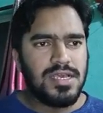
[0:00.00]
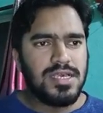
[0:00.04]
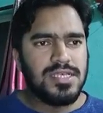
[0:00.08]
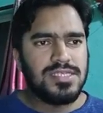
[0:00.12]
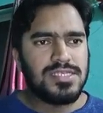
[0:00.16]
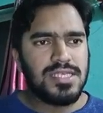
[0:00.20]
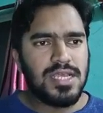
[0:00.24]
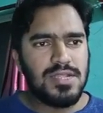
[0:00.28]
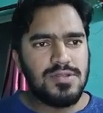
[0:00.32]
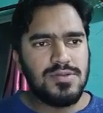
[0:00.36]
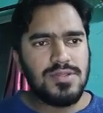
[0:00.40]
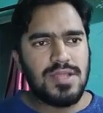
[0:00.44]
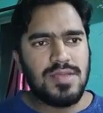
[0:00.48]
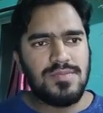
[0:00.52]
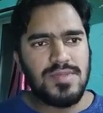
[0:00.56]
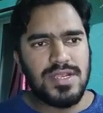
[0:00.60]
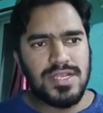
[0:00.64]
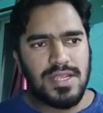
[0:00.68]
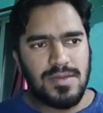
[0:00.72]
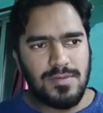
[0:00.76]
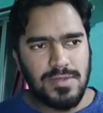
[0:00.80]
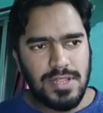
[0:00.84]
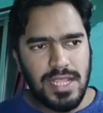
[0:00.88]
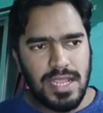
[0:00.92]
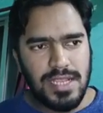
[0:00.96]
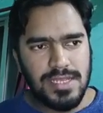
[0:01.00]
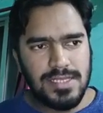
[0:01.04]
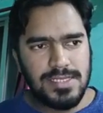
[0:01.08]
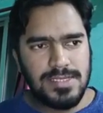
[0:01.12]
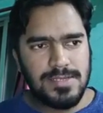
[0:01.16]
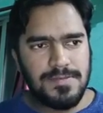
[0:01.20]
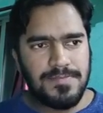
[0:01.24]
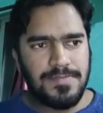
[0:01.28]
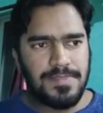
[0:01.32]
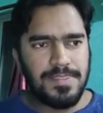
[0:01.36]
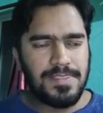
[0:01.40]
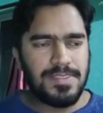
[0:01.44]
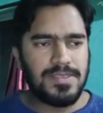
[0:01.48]
cellular
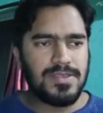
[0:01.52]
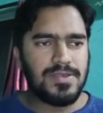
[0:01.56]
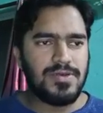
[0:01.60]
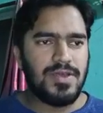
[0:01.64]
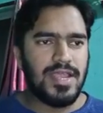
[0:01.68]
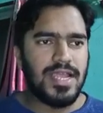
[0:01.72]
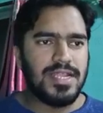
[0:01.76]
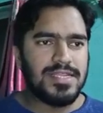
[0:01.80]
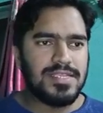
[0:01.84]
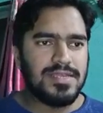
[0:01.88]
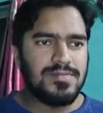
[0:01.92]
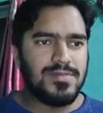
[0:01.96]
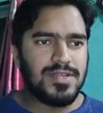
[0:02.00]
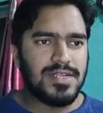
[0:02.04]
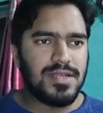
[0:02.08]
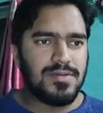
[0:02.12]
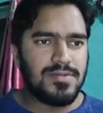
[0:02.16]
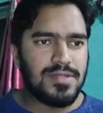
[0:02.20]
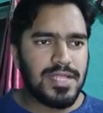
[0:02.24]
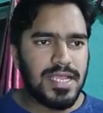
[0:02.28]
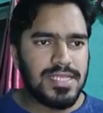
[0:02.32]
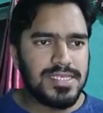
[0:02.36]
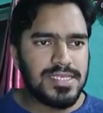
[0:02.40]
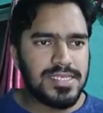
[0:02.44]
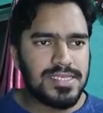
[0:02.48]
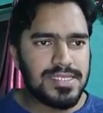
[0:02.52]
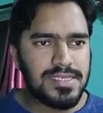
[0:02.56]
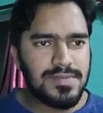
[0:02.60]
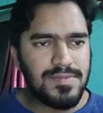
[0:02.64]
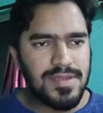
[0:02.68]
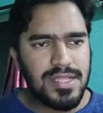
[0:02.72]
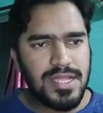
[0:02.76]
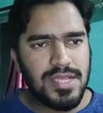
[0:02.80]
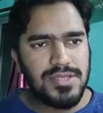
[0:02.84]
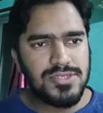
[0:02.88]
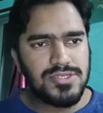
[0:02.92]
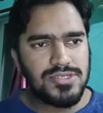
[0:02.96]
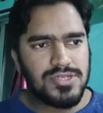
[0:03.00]
metabolites. So anti-metabolites is
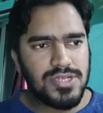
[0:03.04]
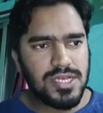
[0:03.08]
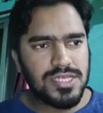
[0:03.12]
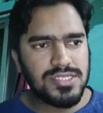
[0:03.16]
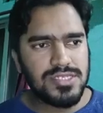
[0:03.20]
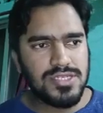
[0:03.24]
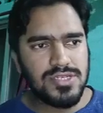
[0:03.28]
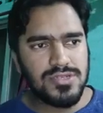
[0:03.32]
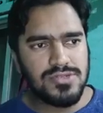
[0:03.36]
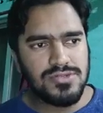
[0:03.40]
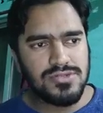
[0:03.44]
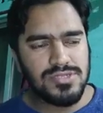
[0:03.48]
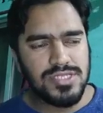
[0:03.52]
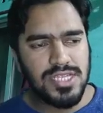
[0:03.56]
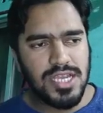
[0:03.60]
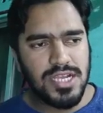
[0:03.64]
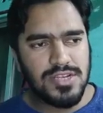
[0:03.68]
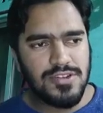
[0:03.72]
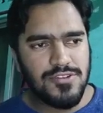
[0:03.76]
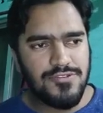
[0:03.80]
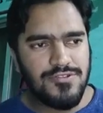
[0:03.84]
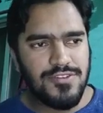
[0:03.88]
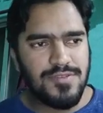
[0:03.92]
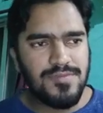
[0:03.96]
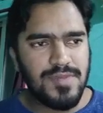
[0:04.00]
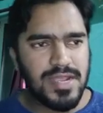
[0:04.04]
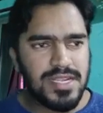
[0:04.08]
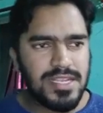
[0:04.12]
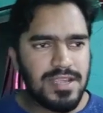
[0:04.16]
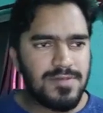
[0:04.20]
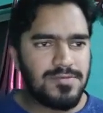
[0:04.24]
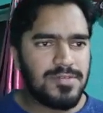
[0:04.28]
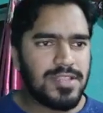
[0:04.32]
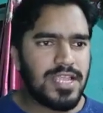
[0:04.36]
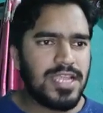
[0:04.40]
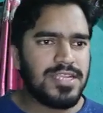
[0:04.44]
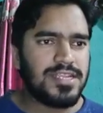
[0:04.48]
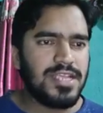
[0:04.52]
similar in structure to that of a
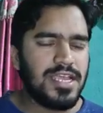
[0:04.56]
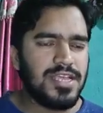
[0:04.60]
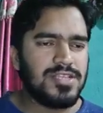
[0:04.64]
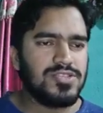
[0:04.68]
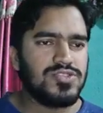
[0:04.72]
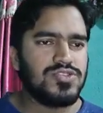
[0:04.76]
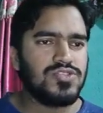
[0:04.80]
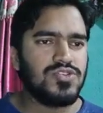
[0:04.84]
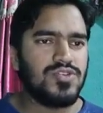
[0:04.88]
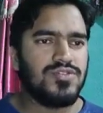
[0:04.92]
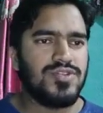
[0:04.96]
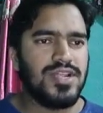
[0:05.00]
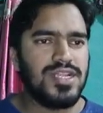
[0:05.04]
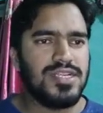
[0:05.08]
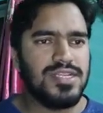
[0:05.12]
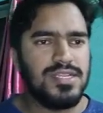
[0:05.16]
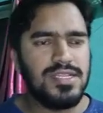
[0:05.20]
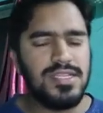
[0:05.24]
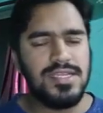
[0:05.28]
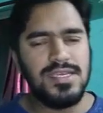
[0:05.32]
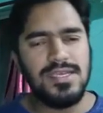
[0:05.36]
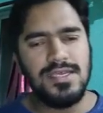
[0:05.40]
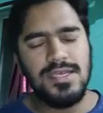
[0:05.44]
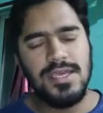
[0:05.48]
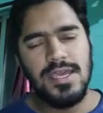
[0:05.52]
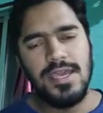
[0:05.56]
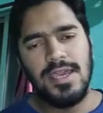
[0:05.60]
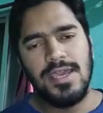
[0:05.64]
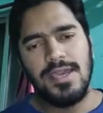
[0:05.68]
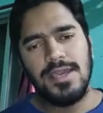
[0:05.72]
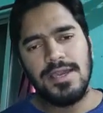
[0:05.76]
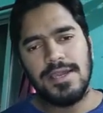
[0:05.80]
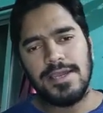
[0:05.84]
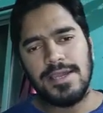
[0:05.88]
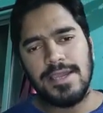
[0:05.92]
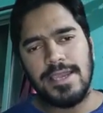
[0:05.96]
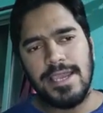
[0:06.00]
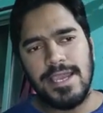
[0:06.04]
metabolite, and so readily
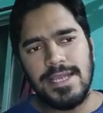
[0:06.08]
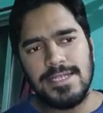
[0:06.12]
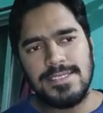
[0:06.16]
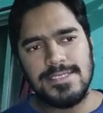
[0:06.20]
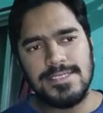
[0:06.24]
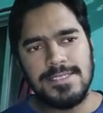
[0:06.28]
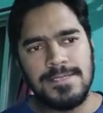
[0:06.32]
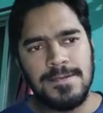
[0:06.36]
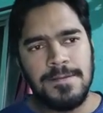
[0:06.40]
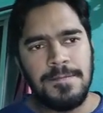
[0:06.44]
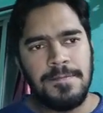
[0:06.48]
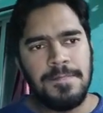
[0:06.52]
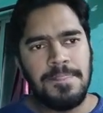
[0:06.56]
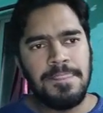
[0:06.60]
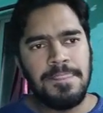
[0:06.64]
gets